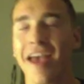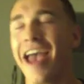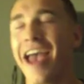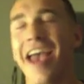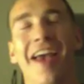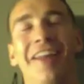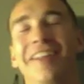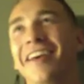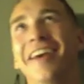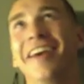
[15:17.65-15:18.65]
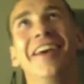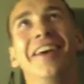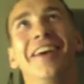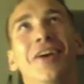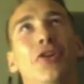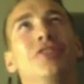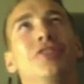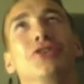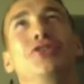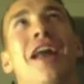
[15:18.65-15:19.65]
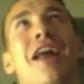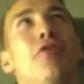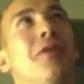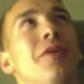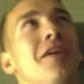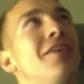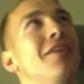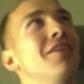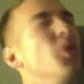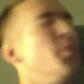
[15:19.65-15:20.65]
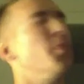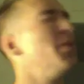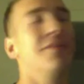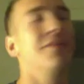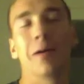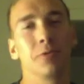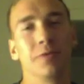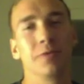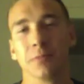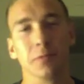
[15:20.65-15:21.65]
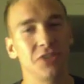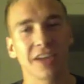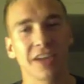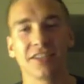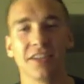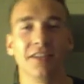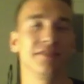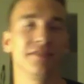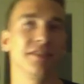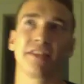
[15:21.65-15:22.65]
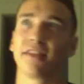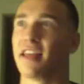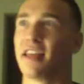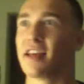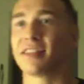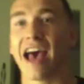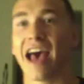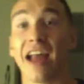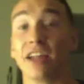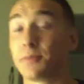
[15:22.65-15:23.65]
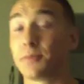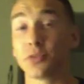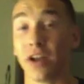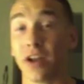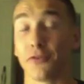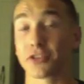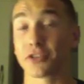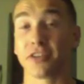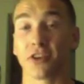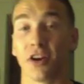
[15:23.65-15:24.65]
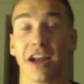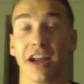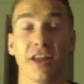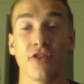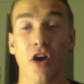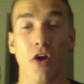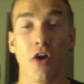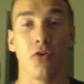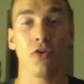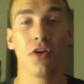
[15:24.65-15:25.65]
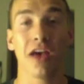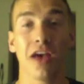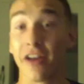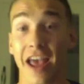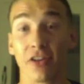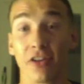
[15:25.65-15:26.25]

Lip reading: And there's just never been, people come out with some objections like this, that, and especially when I first got started, I didn't know how to handle it.